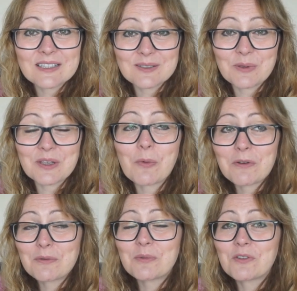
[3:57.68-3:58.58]
this week.
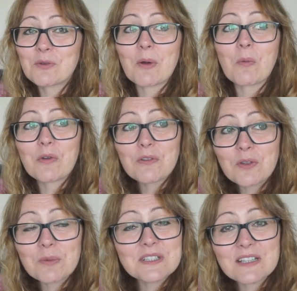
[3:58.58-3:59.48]
One of them you know about, one of
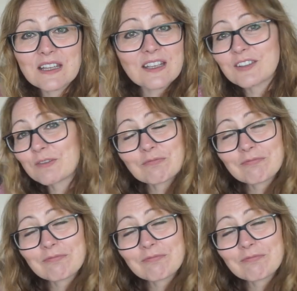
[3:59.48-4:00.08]
them is like,